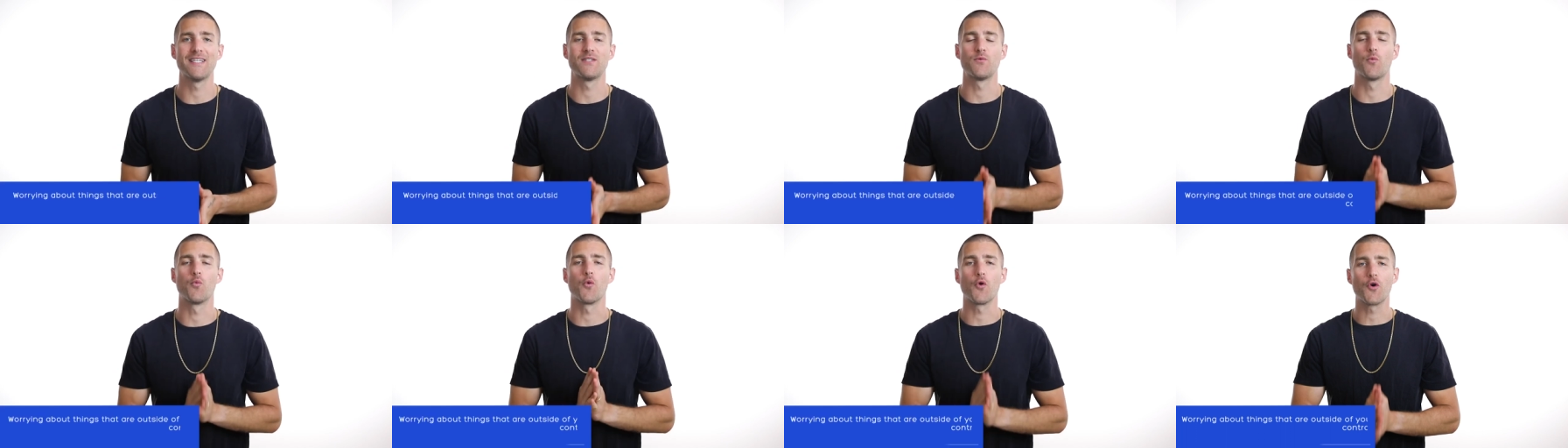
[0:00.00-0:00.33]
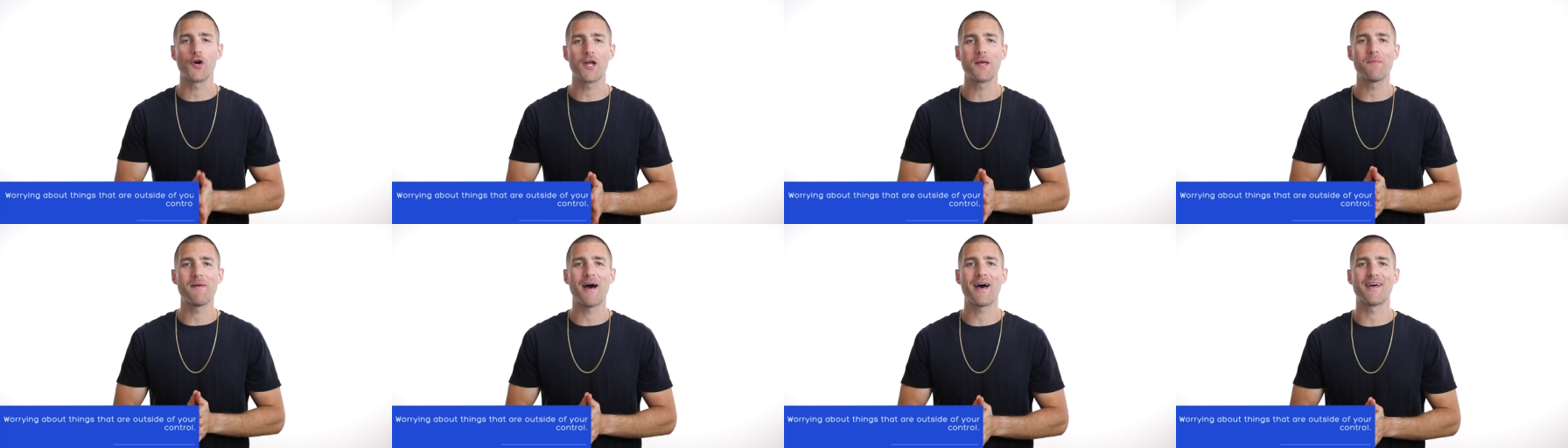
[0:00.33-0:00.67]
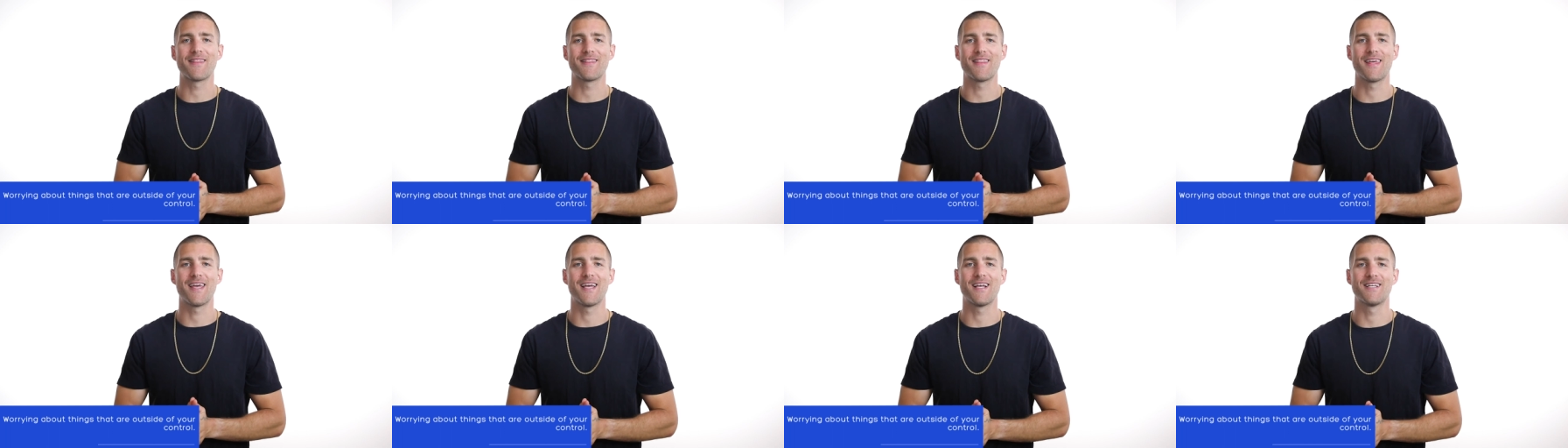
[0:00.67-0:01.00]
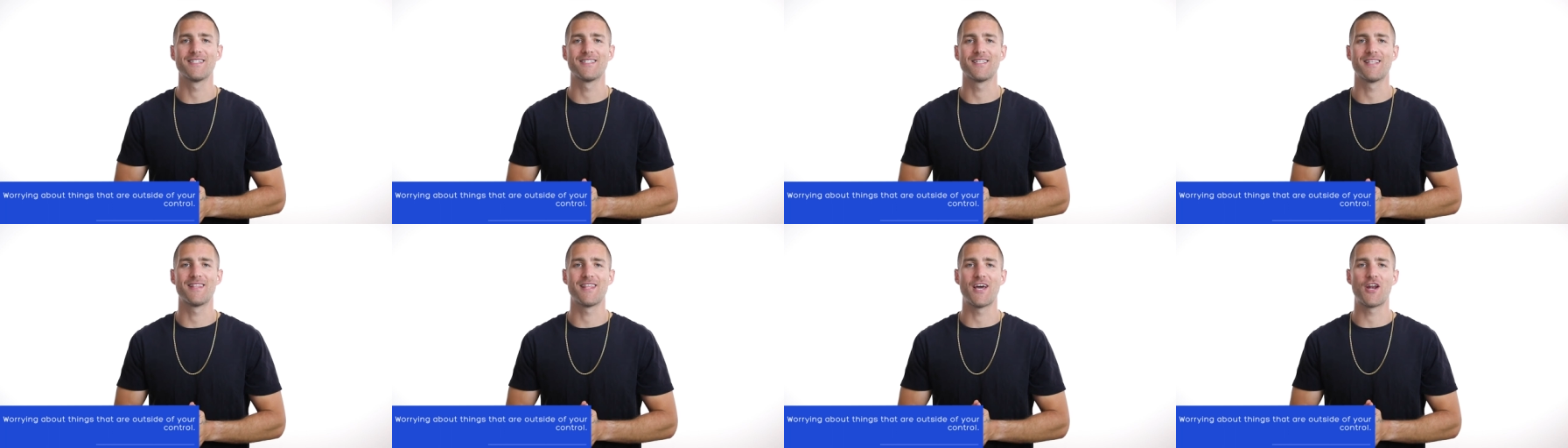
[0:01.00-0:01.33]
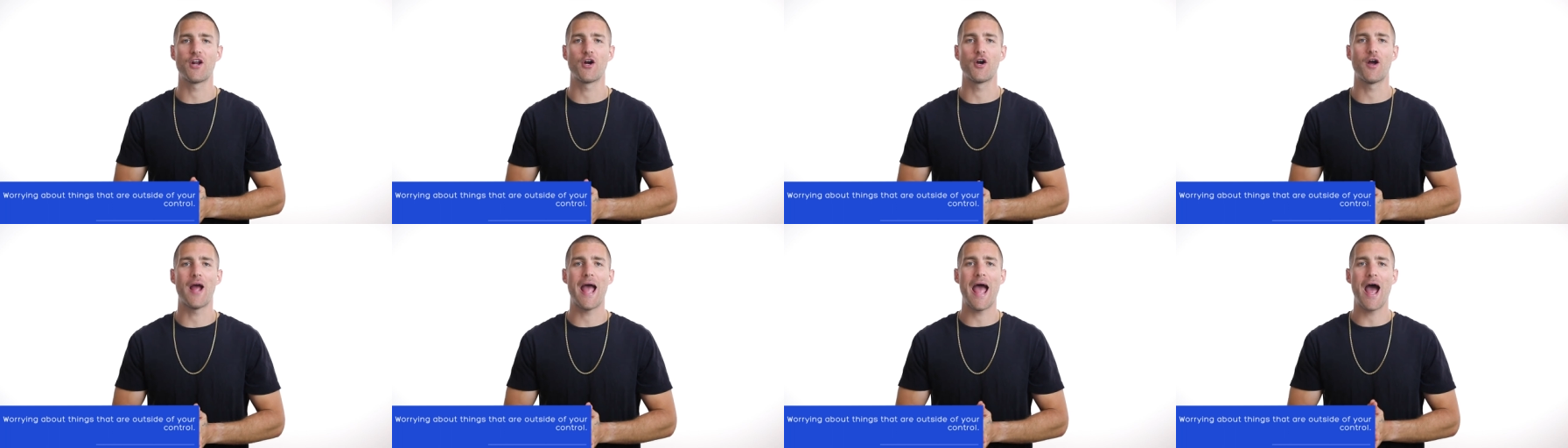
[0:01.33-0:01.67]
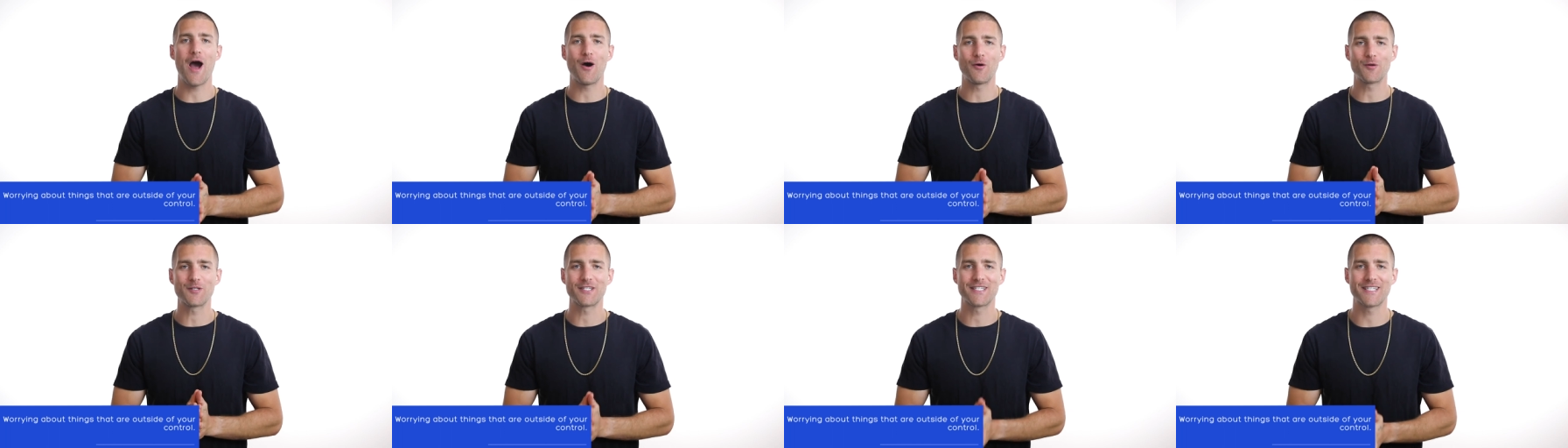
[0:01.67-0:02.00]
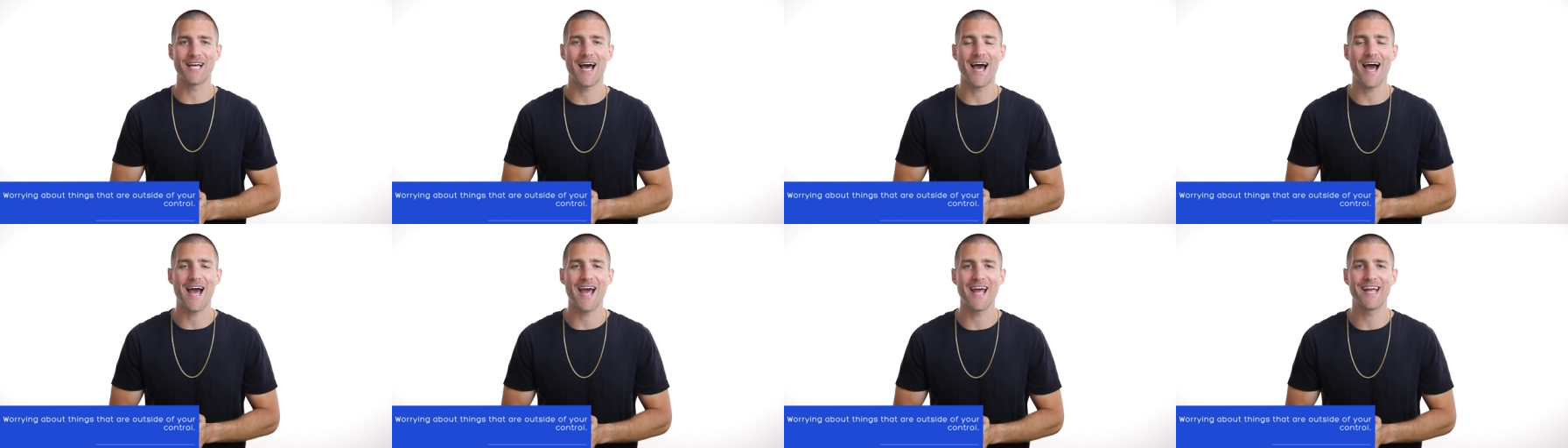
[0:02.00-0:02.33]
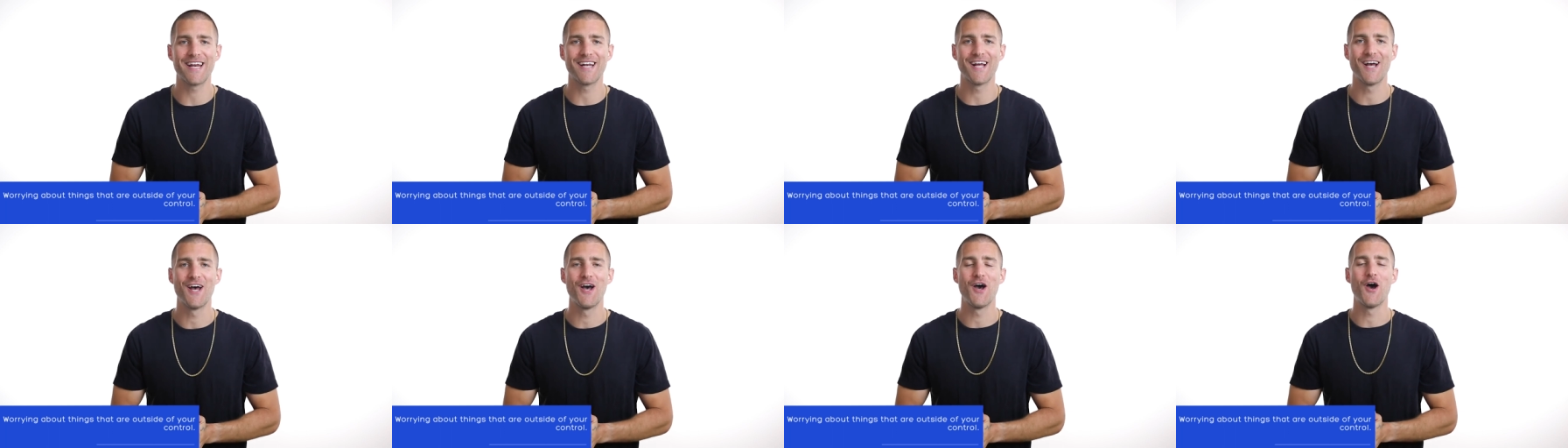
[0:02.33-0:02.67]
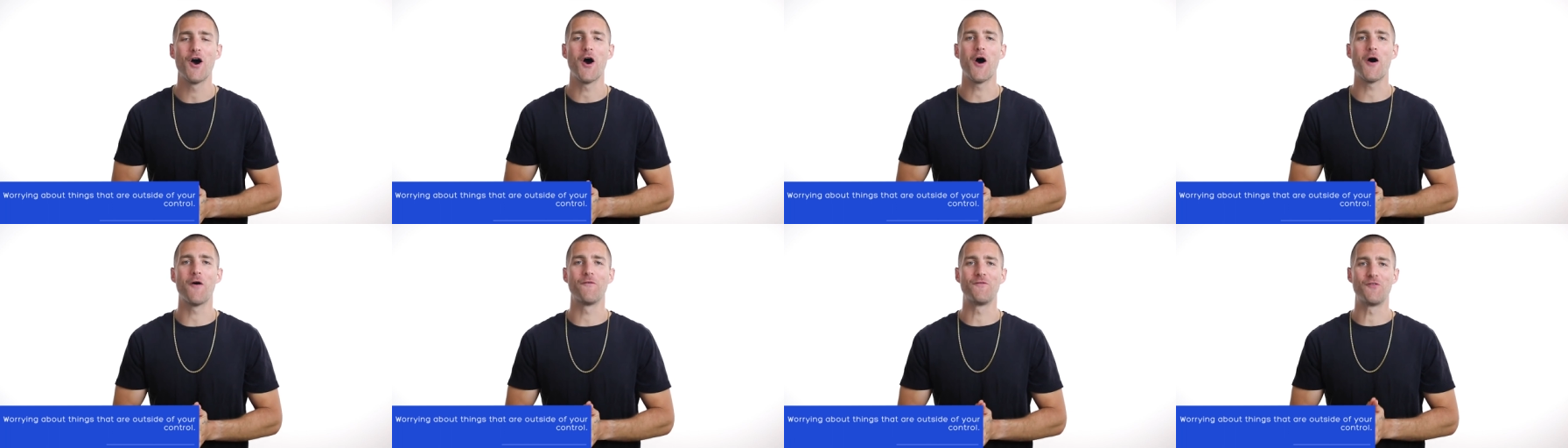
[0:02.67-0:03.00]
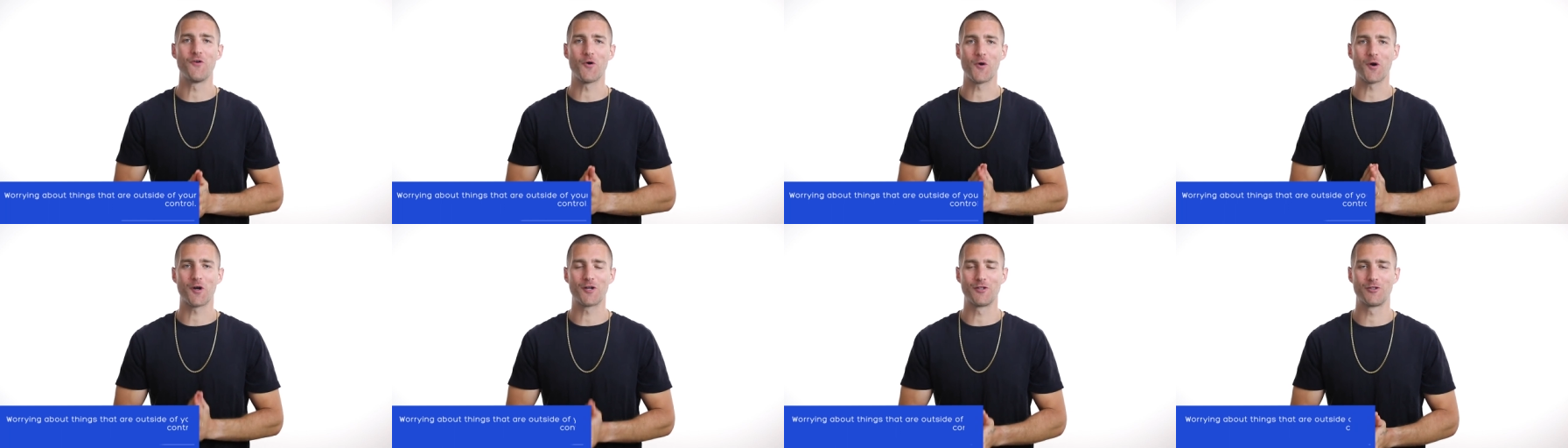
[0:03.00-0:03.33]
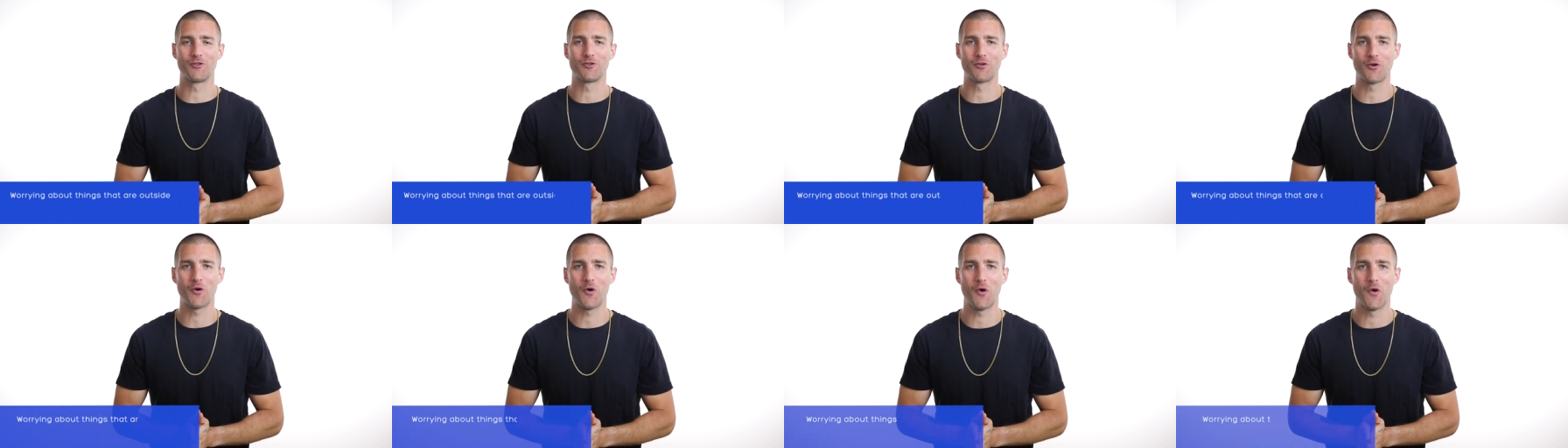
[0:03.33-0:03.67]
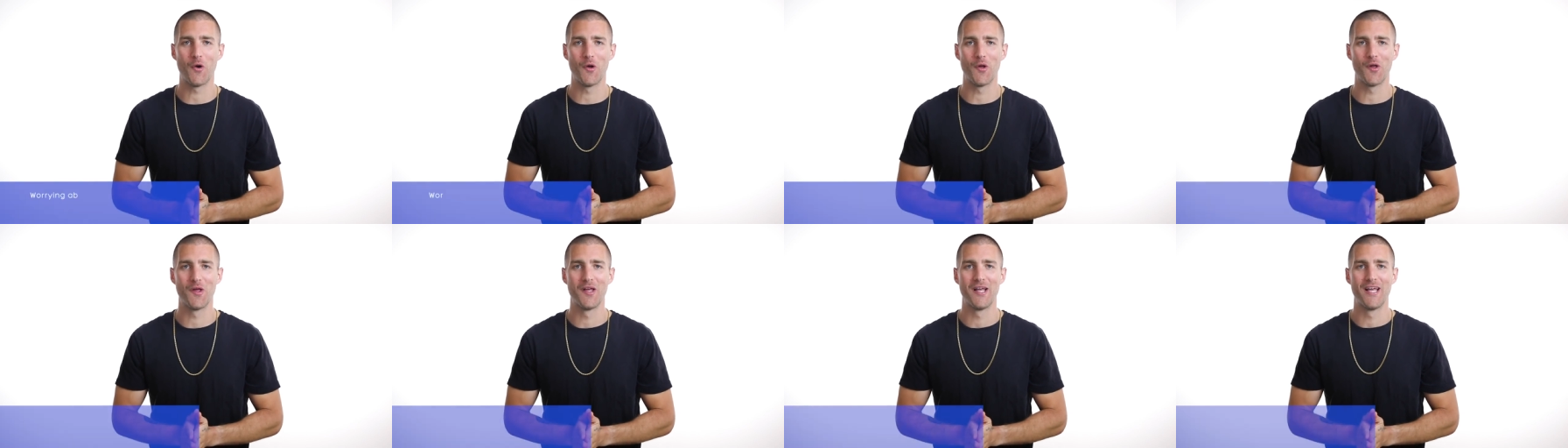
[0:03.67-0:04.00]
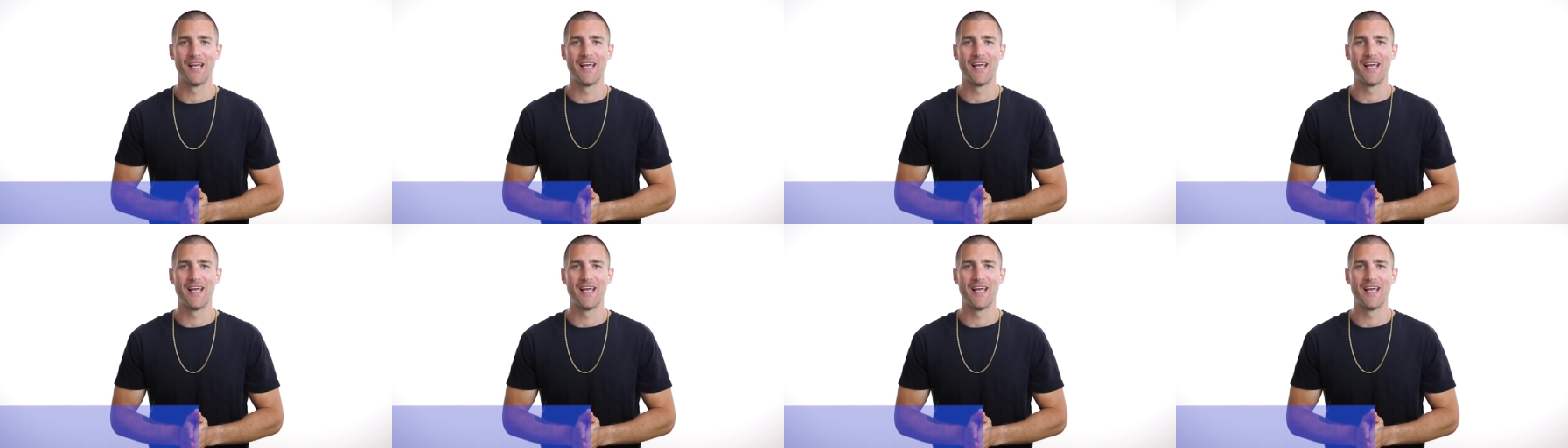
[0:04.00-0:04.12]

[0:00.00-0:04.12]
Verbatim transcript: is worry about things that are outside of your control.